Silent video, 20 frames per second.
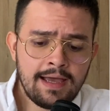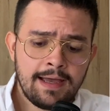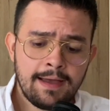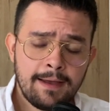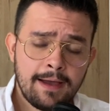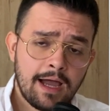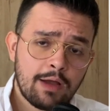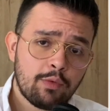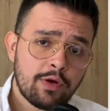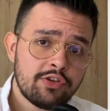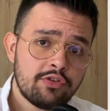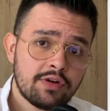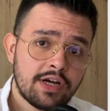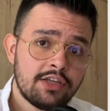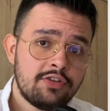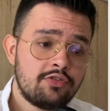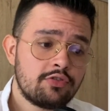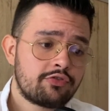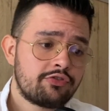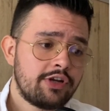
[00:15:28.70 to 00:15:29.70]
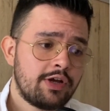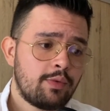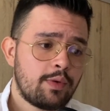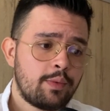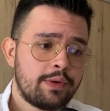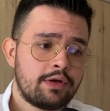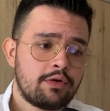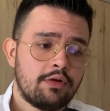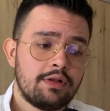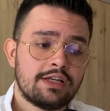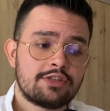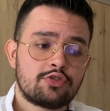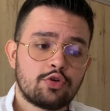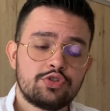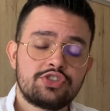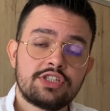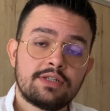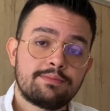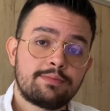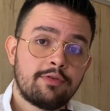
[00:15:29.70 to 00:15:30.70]
I want you guys to create what we call a
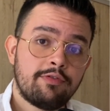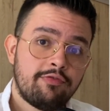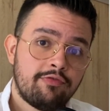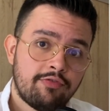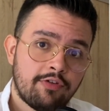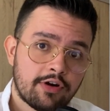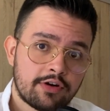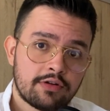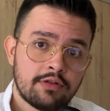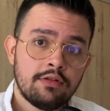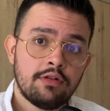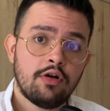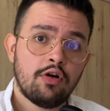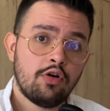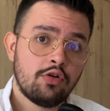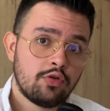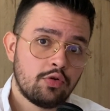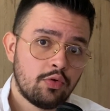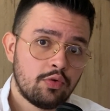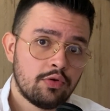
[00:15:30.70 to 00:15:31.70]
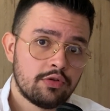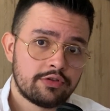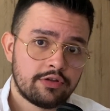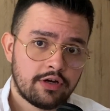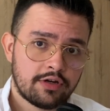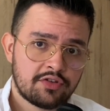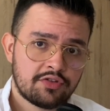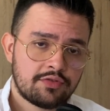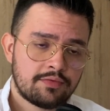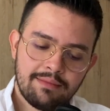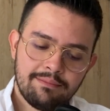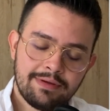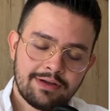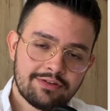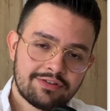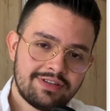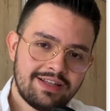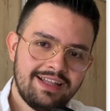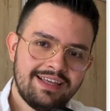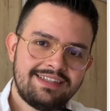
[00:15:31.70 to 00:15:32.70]
social proof funnel on Google Docs.
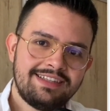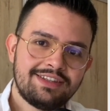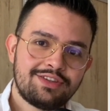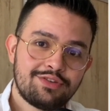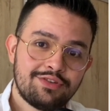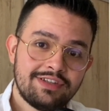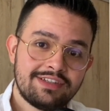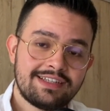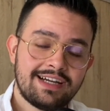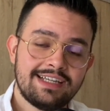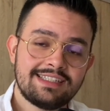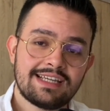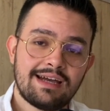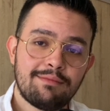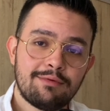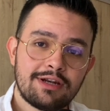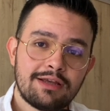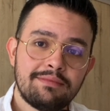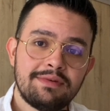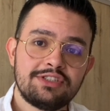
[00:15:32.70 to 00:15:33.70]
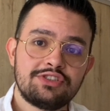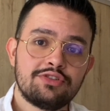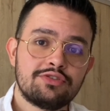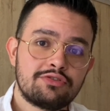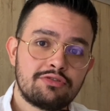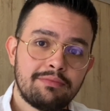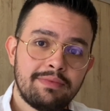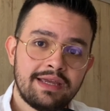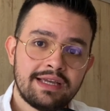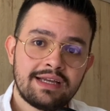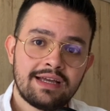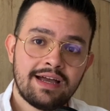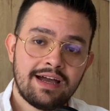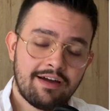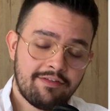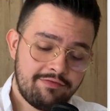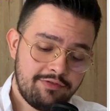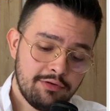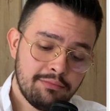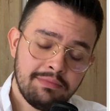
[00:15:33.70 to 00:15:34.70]
Because listen to this, guys, I'm on a mission to make
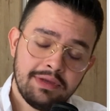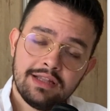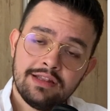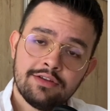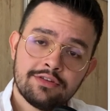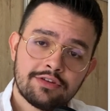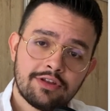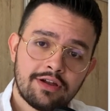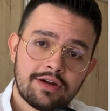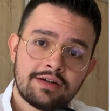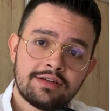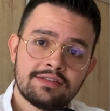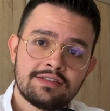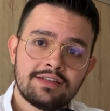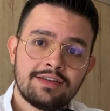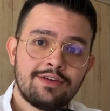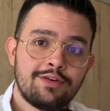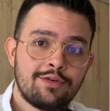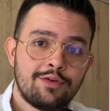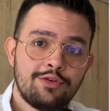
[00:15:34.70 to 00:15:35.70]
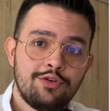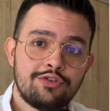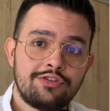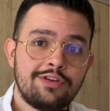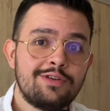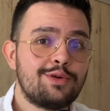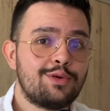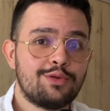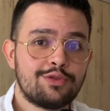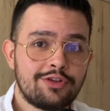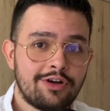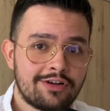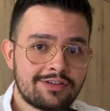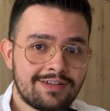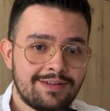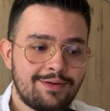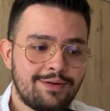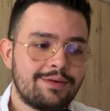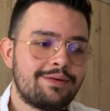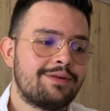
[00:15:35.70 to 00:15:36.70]
a few $1 million using Google Docs
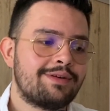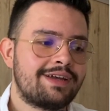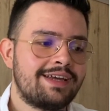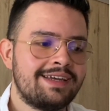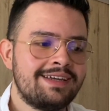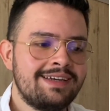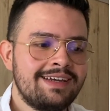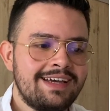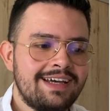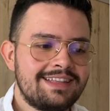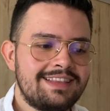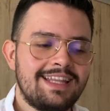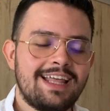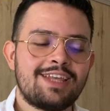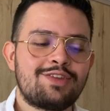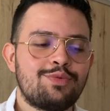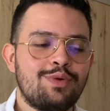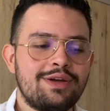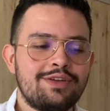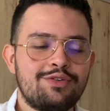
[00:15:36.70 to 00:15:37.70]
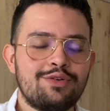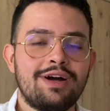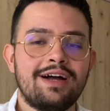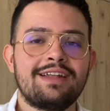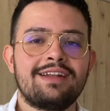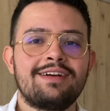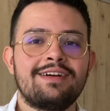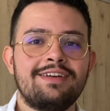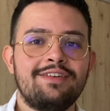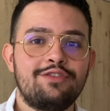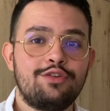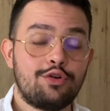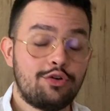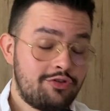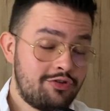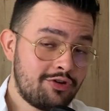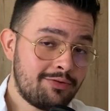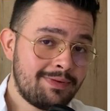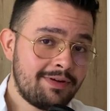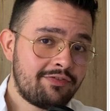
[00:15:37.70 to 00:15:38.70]
alone, okay? That's why if you
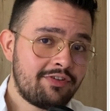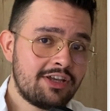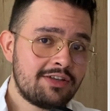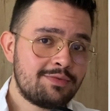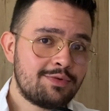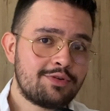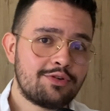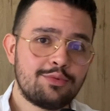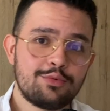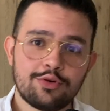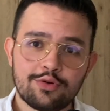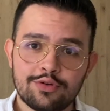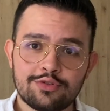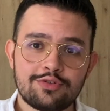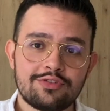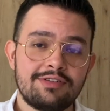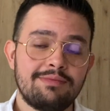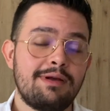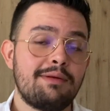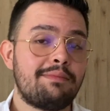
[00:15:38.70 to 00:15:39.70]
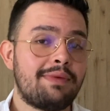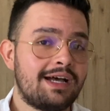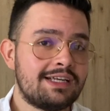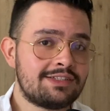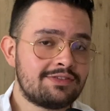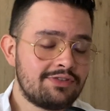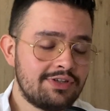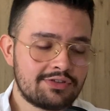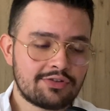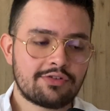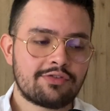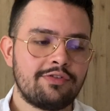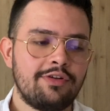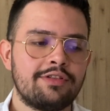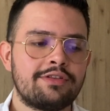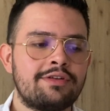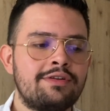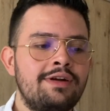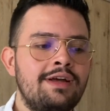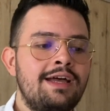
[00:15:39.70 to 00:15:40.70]
join my Facebook group, you're going to see my master resource
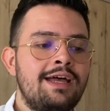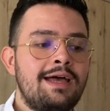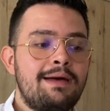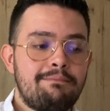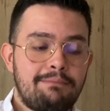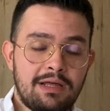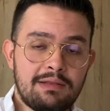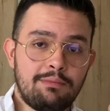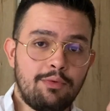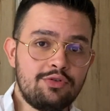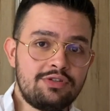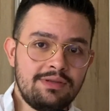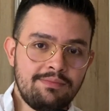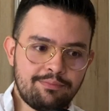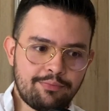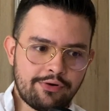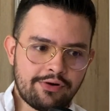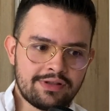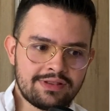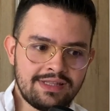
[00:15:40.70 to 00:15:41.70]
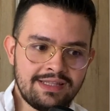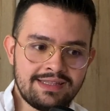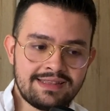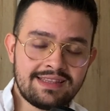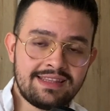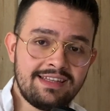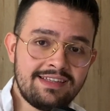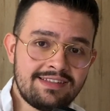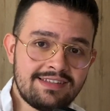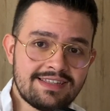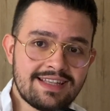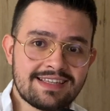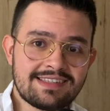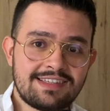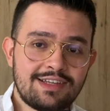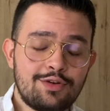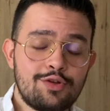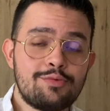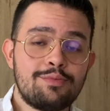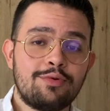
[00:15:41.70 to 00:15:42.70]
folder. But most importantly, this is the
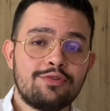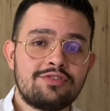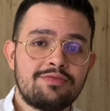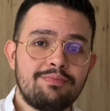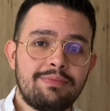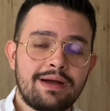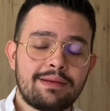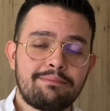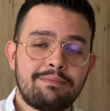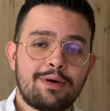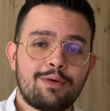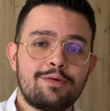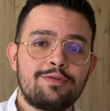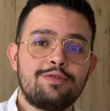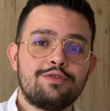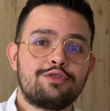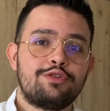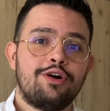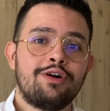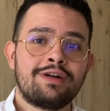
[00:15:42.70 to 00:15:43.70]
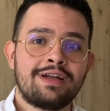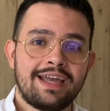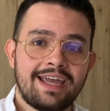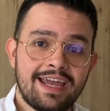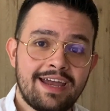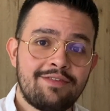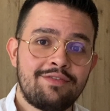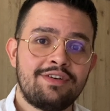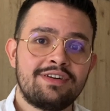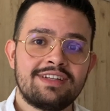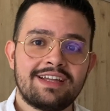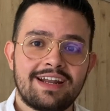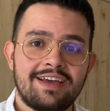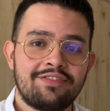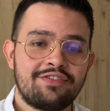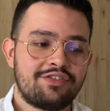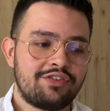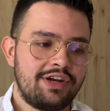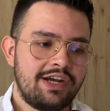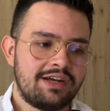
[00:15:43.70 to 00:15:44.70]
single most powerful doc ever that
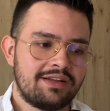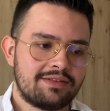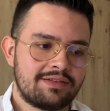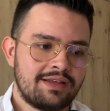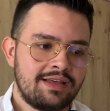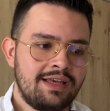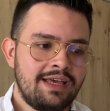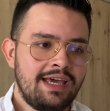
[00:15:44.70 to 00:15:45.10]
I've created.